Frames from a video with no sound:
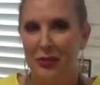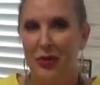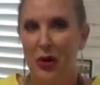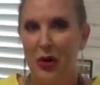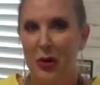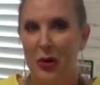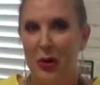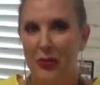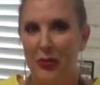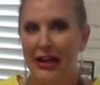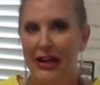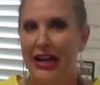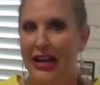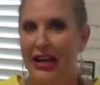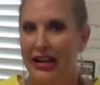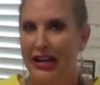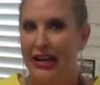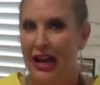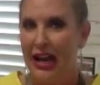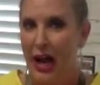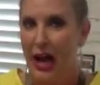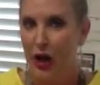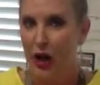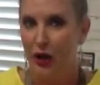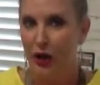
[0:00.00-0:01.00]
Call me and
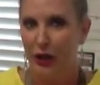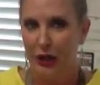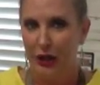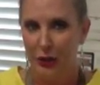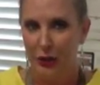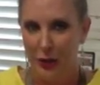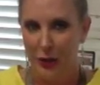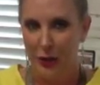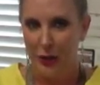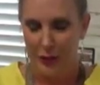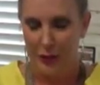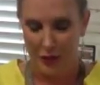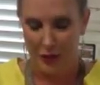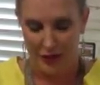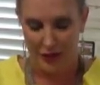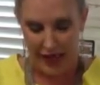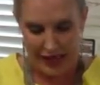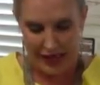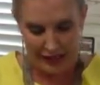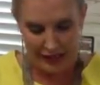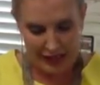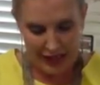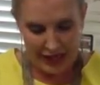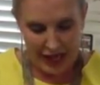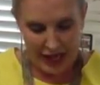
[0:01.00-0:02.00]
I'll look you up on
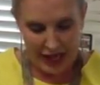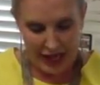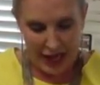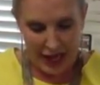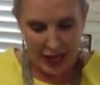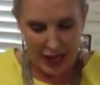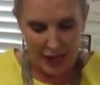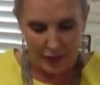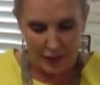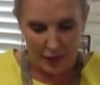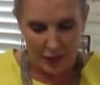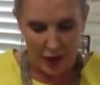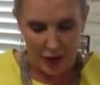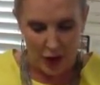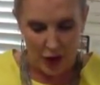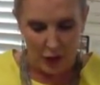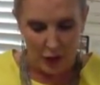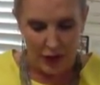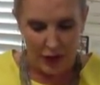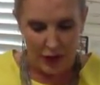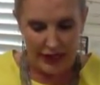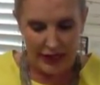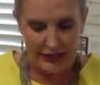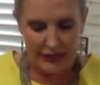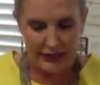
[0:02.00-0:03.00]
that.
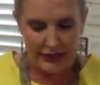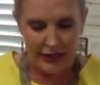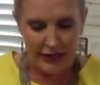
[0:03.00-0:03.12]
Always.